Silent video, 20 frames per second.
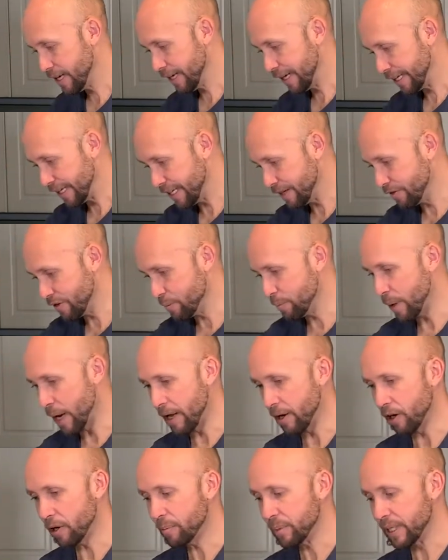even
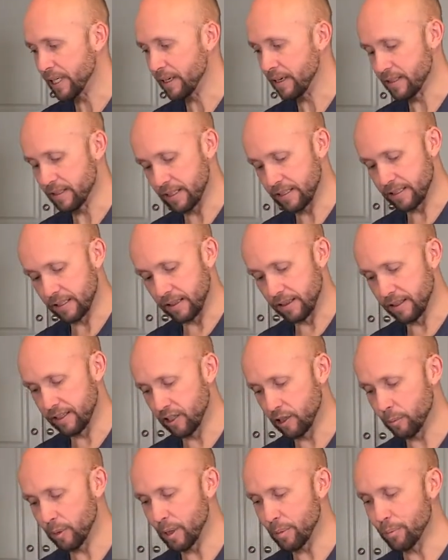better because it's a
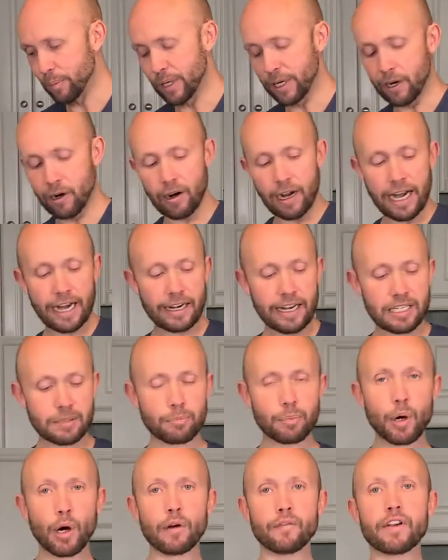little bit bigger and it's
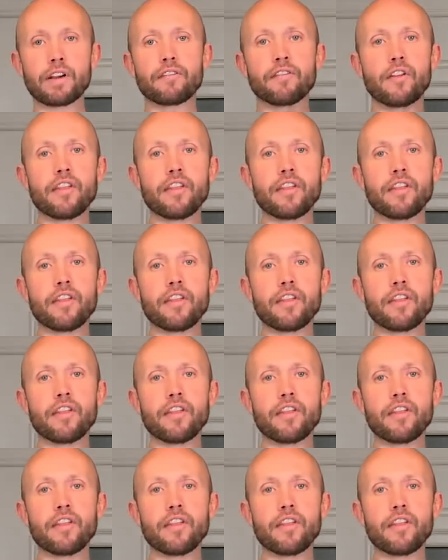perfect for